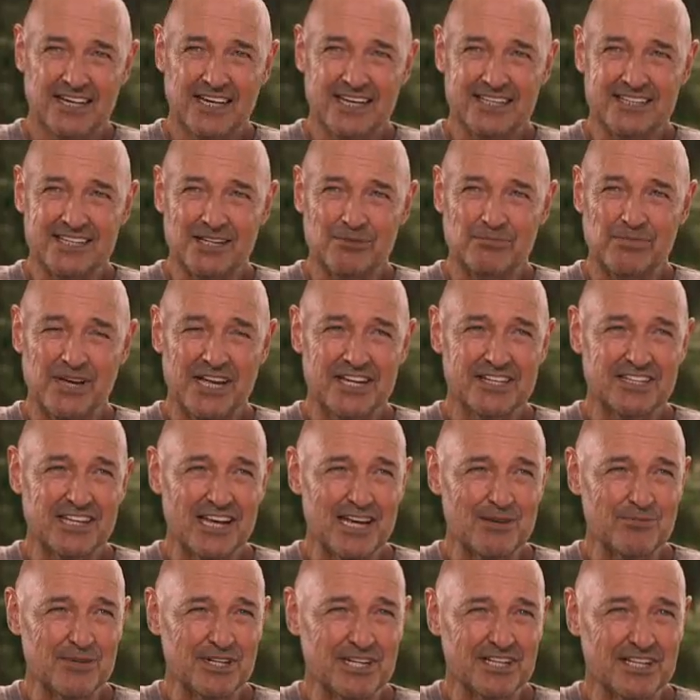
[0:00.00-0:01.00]
And that Ben
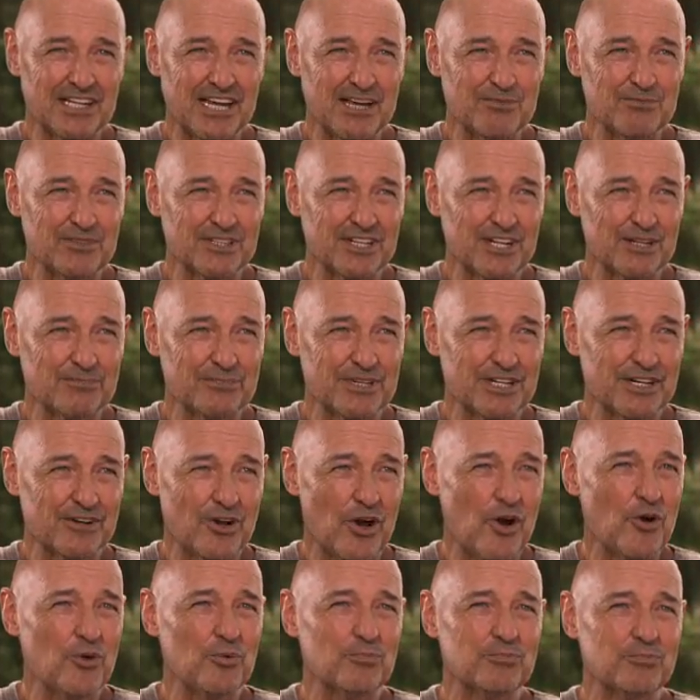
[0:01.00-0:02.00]
came in and gave him a little bit of
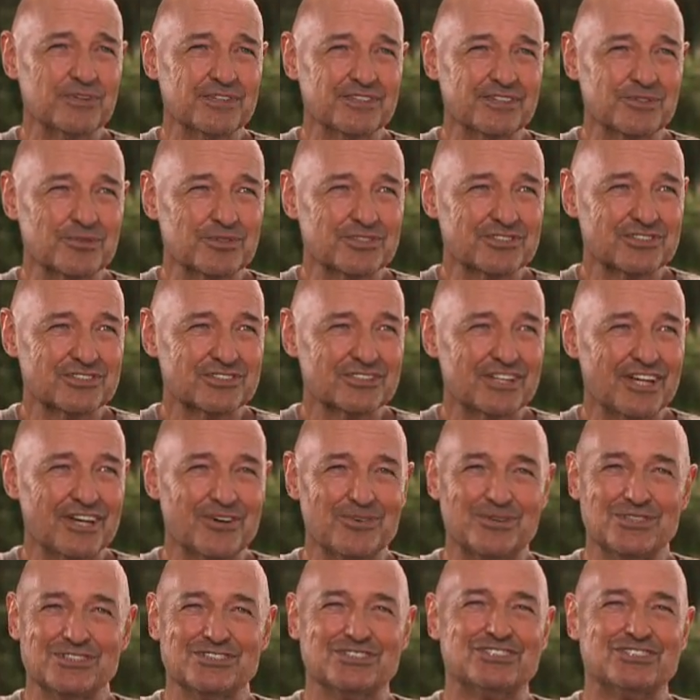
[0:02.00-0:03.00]
hope, and it
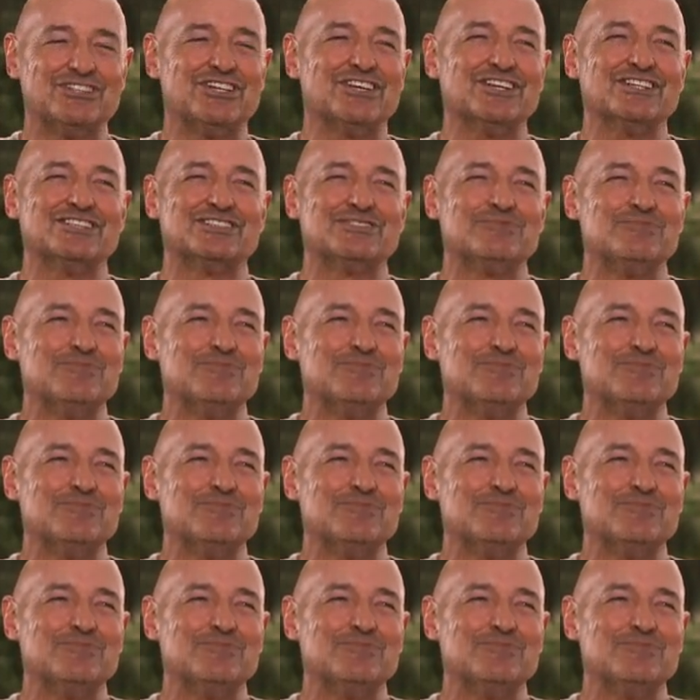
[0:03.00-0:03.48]
was just